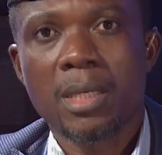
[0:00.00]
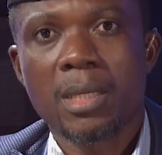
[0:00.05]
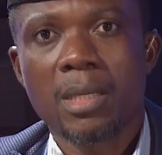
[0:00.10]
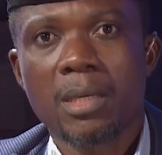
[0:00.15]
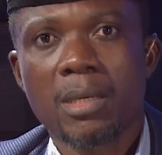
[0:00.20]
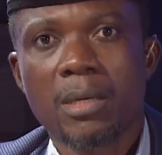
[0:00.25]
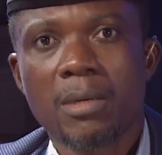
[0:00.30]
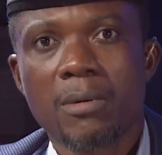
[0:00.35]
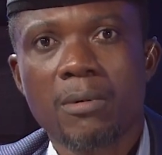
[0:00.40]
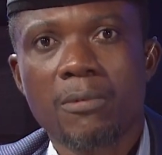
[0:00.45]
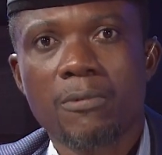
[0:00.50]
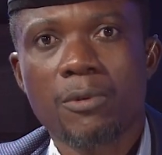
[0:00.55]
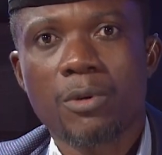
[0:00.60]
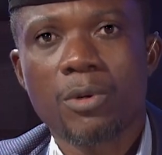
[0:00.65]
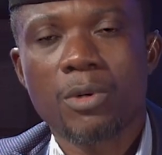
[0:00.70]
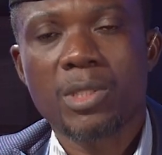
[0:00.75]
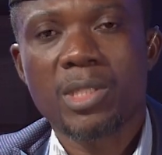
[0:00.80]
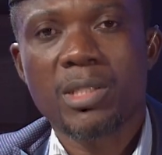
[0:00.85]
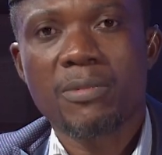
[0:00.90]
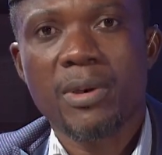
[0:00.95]
Of
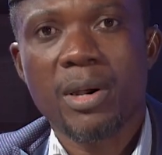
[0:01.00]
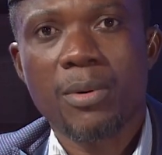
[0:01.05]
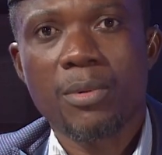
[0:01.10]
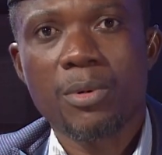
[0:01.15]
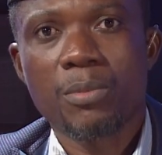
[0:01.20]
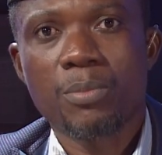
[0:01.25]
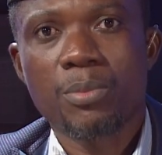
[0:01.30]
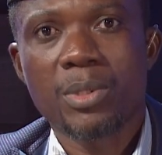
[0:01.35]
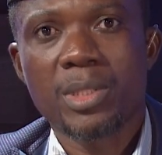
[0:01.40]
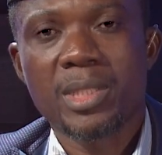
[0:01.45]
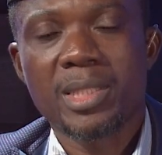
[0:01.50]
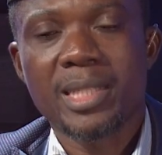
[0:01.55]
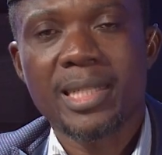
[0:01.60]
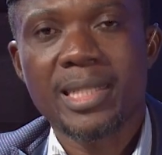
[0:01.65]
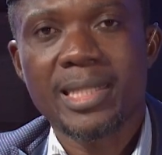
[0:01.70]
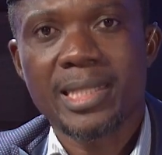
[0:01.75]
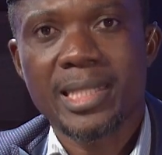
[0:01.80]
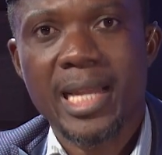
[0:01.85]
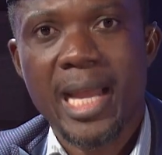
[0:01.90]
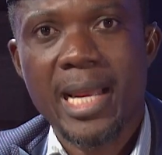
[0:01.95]
course, if I want to put it
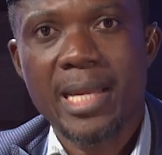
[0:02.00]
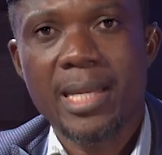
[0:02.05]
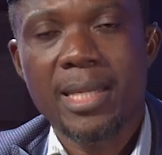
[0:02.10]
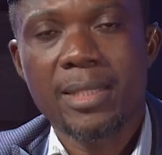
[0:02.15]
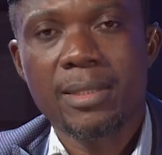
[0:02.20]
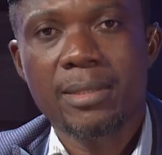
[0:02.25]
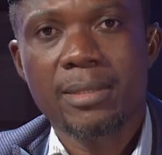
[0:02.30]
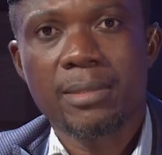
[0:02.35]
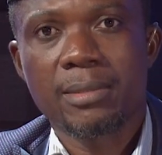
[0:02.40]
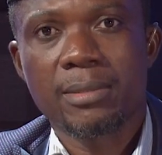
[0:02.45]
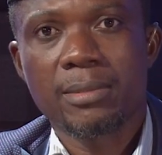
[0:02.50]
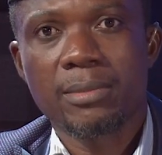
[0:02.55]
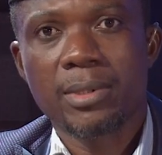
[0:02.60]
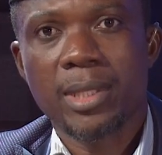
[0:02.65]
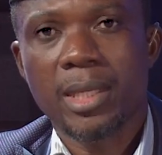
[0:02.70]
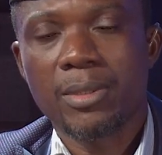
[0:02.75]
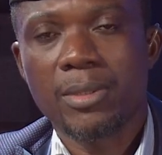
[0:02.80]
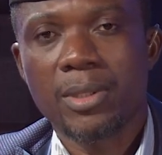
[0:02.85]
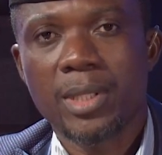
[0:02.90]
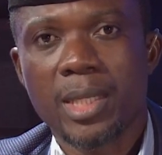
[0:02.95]
entirely, we
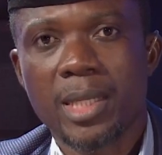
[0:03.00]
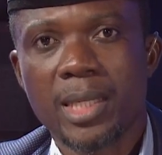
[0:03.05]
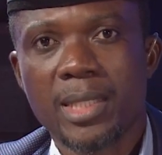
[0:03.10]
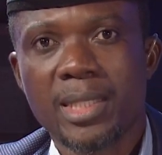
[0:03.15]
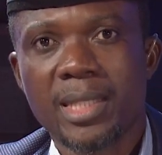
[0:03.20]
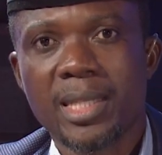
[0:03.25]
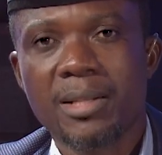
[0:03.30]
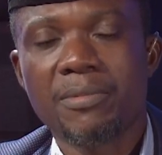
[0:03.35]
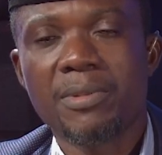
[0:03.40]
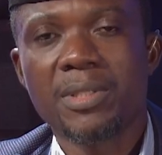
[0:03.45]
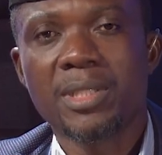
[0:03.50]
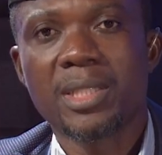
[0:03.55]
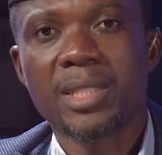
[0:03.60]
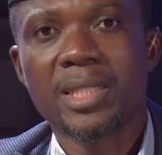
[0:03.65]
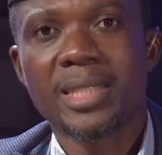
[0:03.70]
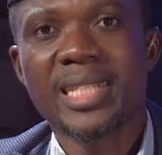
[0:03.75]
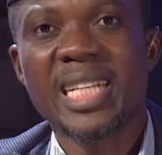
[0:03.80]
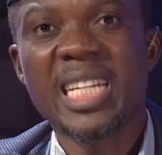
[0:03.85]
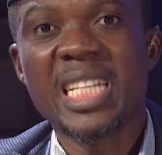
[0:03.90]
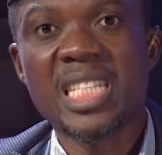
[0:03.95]
are looking at even
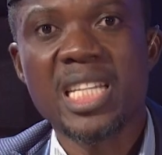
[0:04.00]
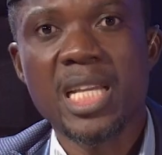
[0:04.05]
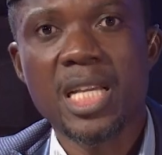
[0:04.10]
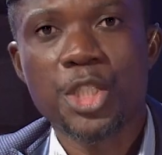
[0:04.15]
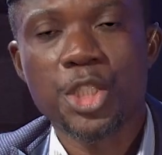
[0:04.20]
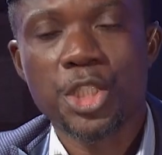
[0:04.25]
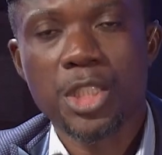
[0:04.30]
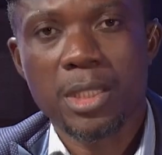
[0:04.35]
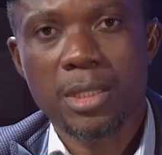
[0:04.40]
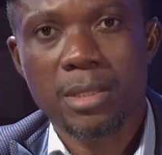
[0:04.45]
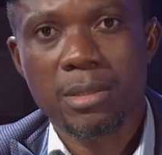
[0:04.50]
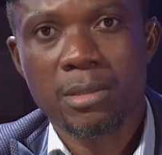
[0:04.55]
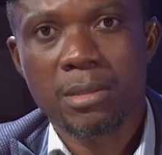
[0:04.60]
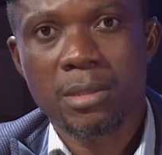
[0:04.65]
the nation